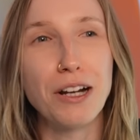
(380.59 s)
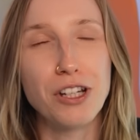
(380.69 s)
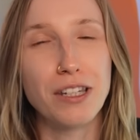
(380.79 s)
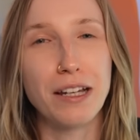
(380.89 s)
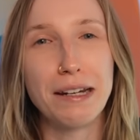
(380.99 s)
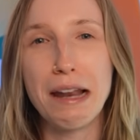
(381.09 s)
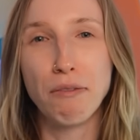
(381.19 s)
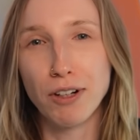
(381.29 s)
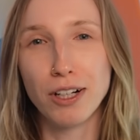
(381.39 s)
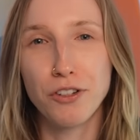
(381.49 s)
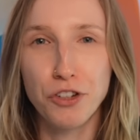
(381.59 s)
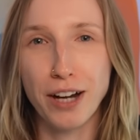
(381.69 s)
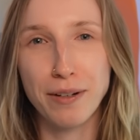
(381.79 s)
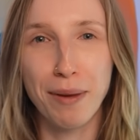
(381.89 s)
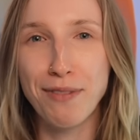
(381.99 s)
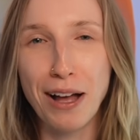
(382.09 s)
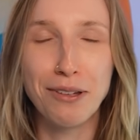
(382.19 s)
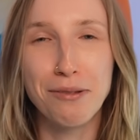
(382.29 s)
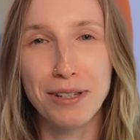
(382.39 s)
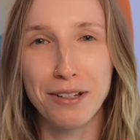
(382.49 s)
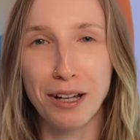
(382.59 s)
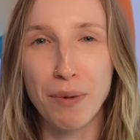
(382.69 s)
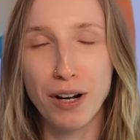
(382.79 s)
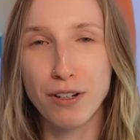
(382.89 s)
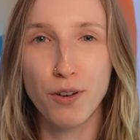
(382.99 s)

I just like never checked my values until I brought it to